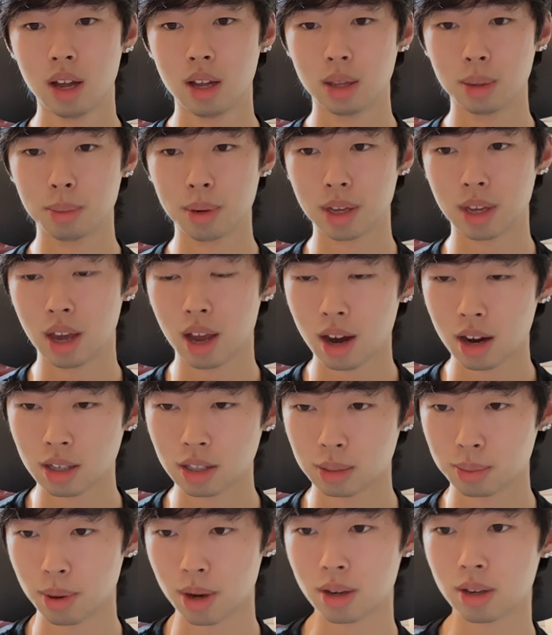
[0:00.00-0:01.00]
Nobody
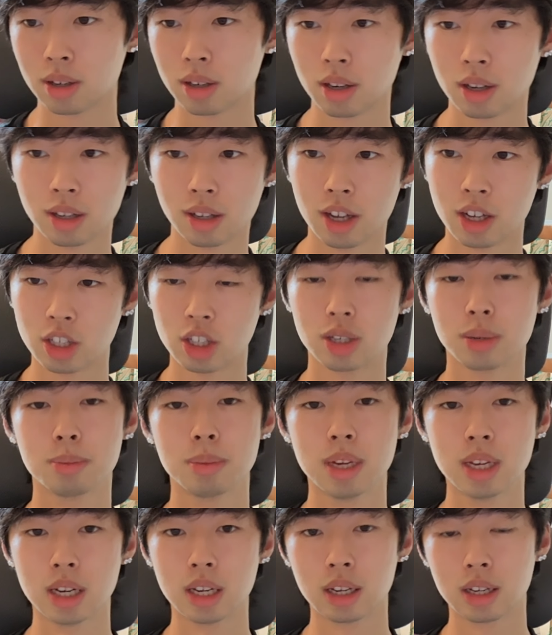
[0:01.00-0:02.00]
cares about your collection
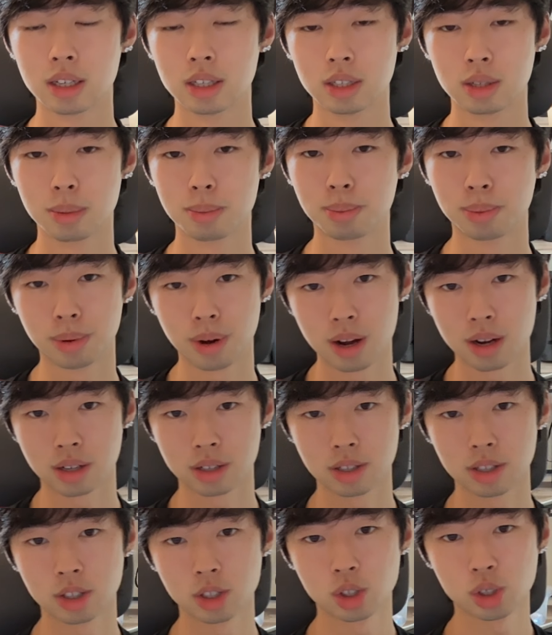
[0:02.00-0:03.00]
meaning because your
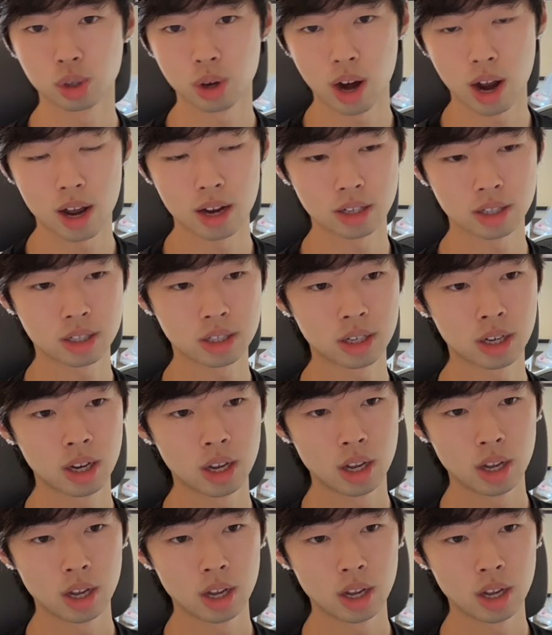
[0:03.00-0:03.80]
products are trash.